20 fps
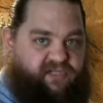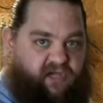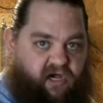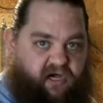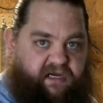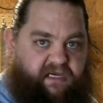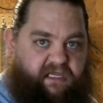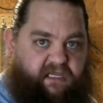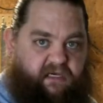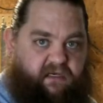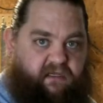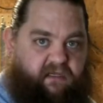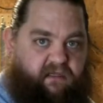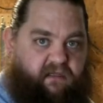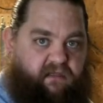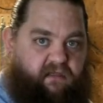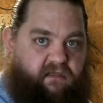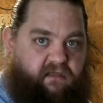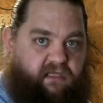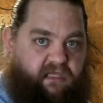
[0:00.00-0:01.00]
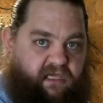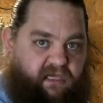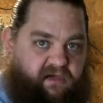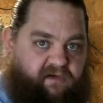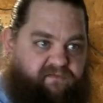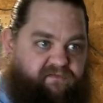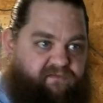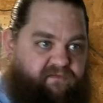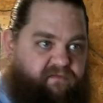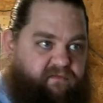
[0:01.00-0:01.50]
on it
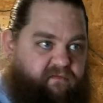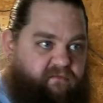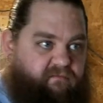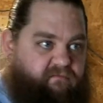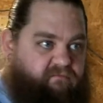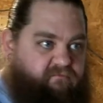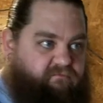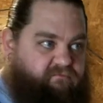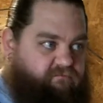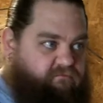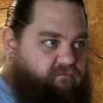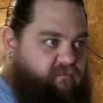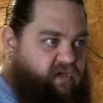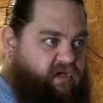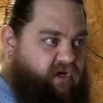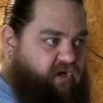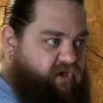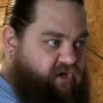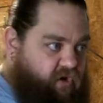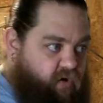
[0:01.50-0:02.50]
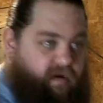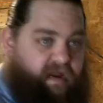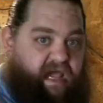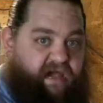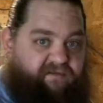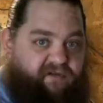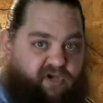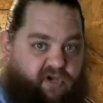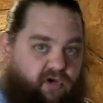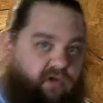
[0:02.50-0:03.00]
if you don't
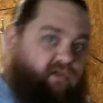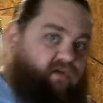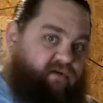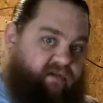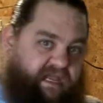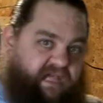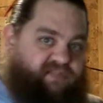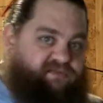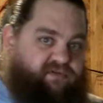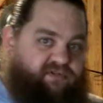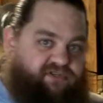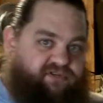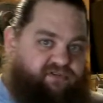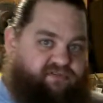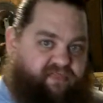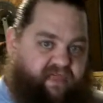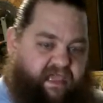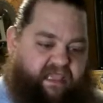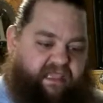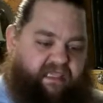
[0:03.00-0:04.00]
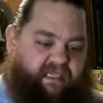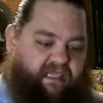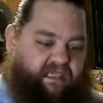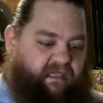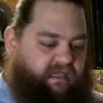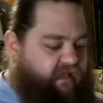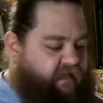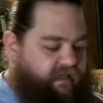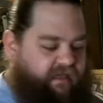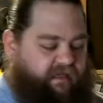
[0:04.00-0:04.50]
have a cooler and that's what you're thinking.
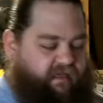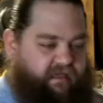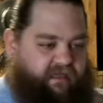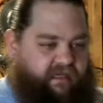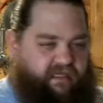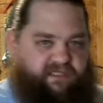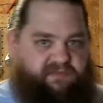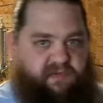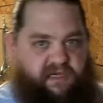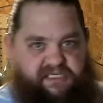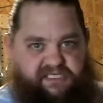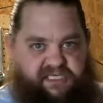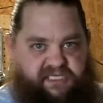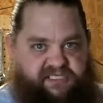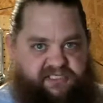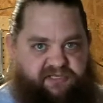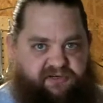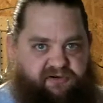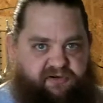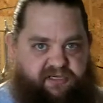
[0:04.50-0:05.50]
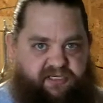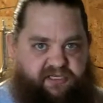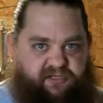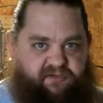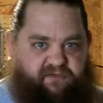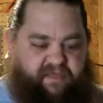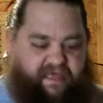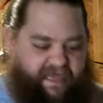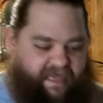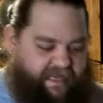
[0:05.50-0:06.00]
It's much easier to
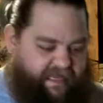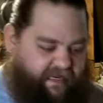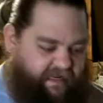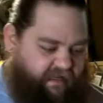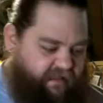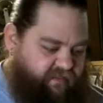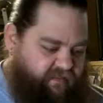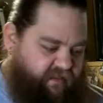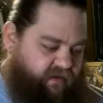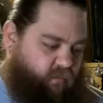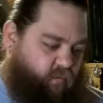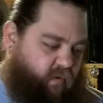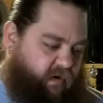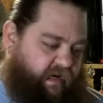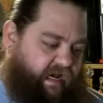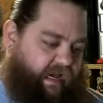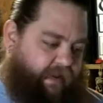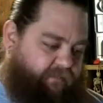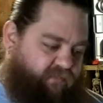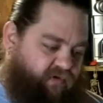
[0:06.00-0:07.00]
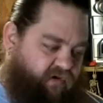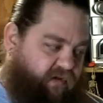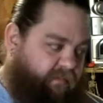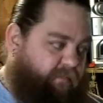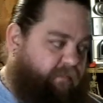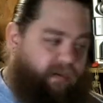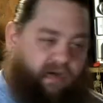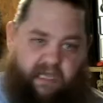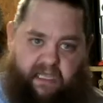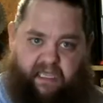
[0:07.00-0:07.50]
do that than what I'm doing.
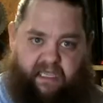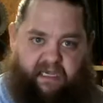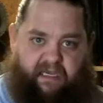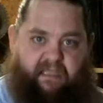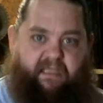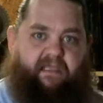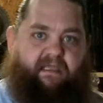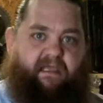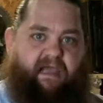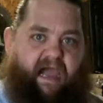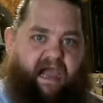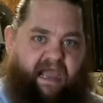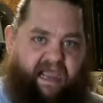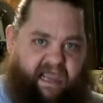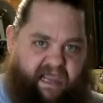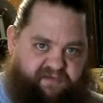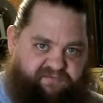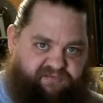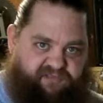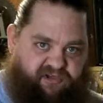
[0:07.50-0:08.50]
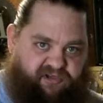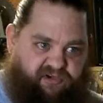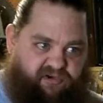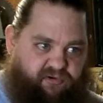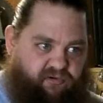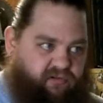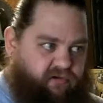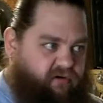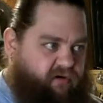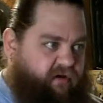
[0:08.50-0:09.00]
But I have the
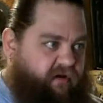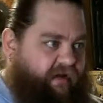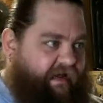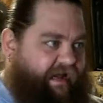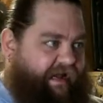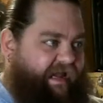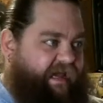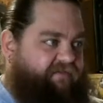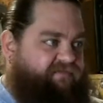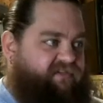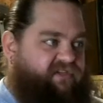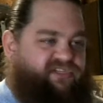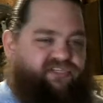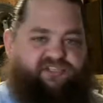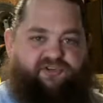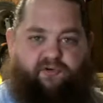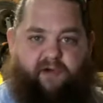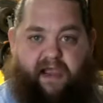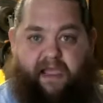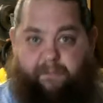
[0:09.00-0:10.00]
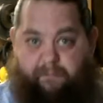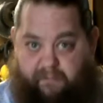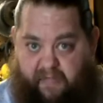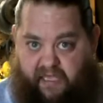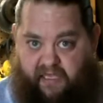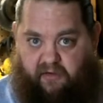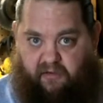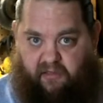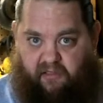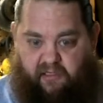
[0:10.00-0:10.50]
cooler, I have the scrap
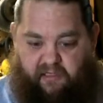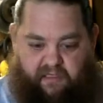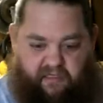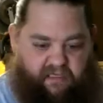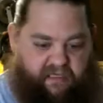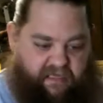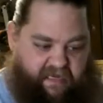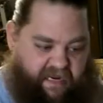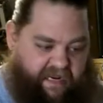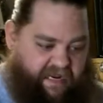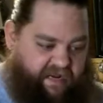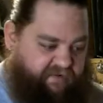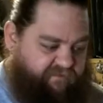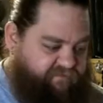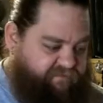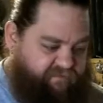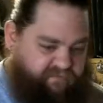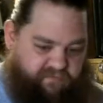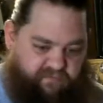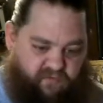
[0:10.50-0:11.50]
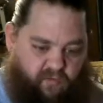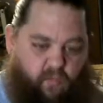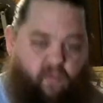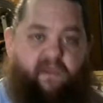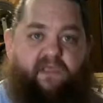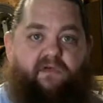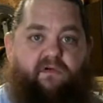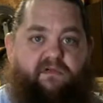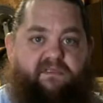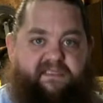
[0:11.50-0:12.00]
metal, and I have the
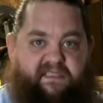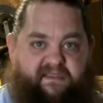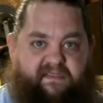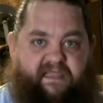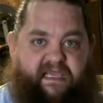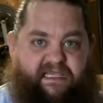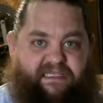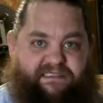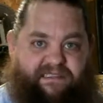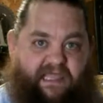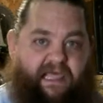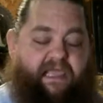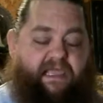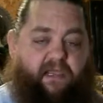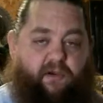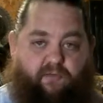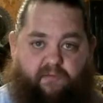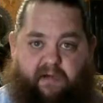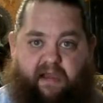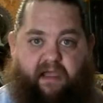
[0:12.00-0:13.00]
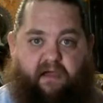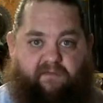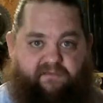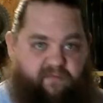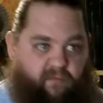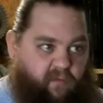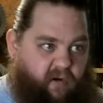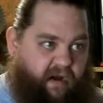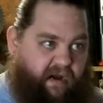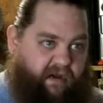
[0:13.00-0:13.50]
wheels and things laying around
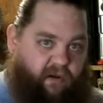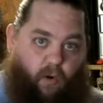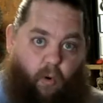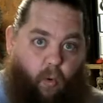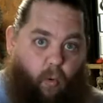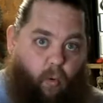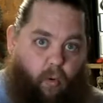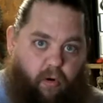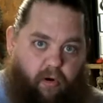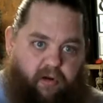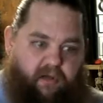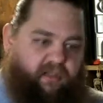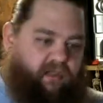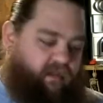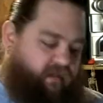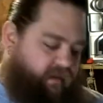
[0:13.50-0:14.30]
from where I hoard.